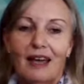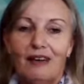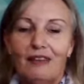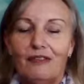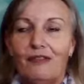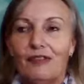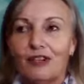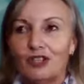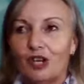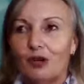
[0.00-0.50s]

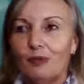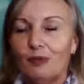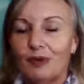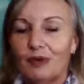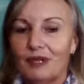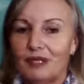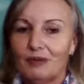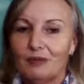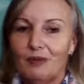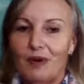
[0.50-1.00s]
For example,
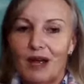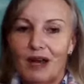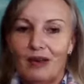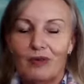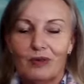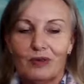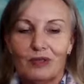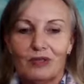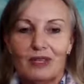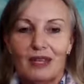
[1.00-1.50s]
there's one
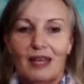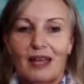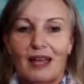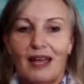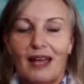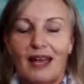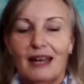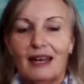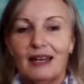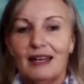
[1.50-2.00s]
horse there,
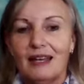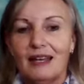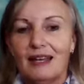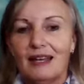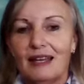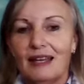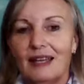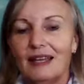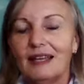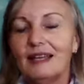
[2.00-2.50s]
and
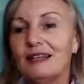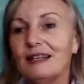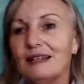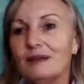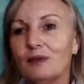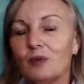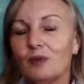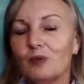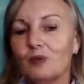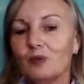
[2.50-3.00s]

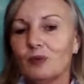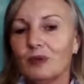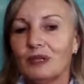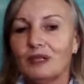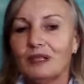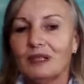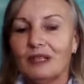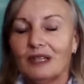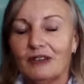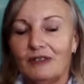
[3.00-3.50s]
he
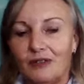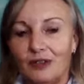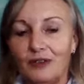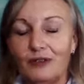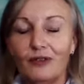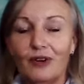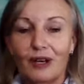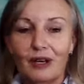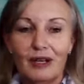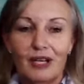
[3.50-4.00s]
will, if
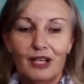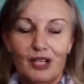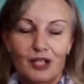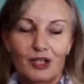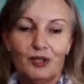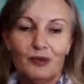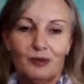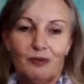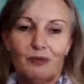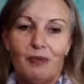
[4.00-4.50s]
you've got
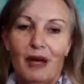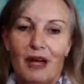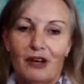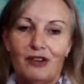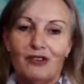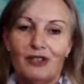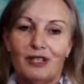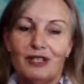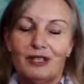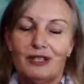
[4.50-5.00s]
issues with
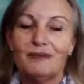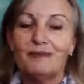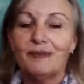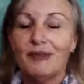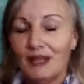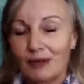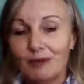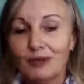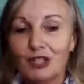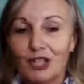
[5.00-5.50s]
boundaries,
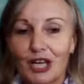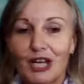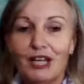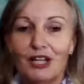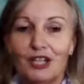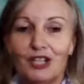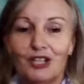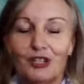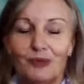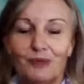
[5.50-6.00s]
he will
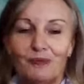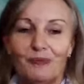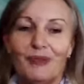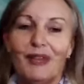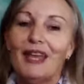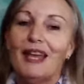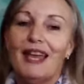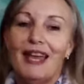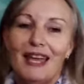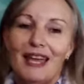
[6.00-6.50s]
challenge you.
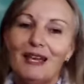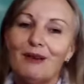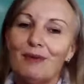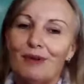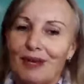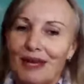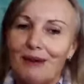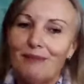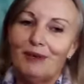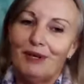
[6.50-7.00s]
He will
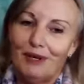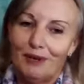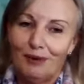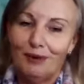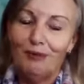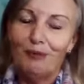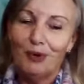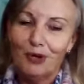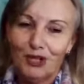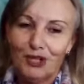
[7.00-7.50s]
come and
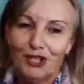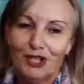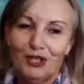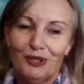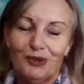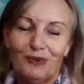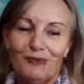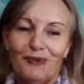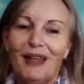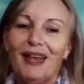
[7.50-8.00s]
he'll push
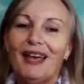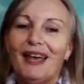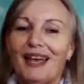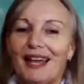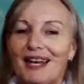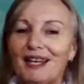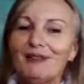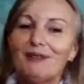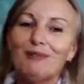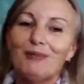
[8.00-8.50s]
you,
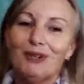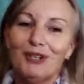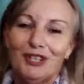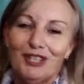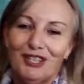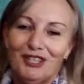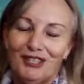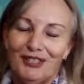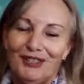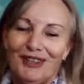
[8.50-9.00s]
and he'll
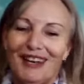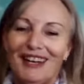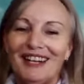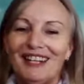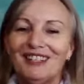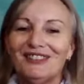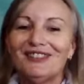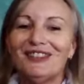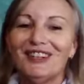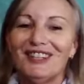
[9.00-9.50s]
push you, and
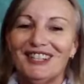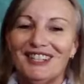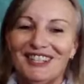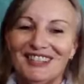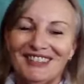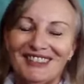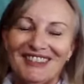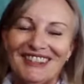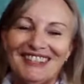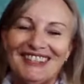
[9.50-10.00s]
he'll push
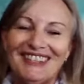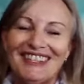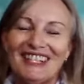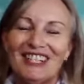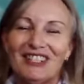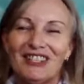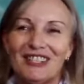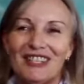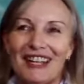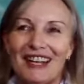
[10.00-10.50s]
you until
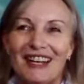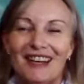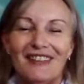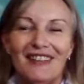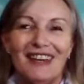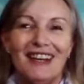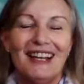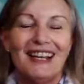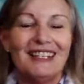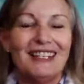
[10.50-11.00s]
you suddenly
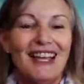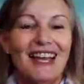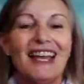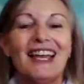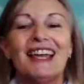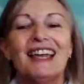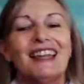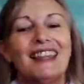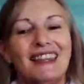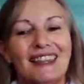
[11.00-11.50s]
realize,
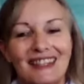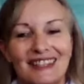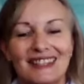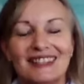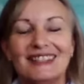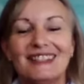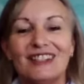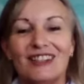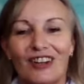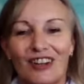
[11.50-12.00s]
hey, this
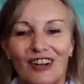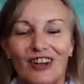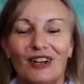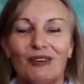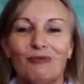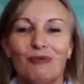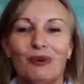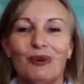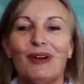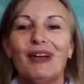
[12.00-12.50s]
is not
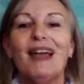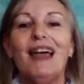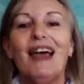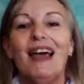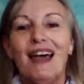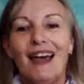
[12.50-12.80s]
on, boy.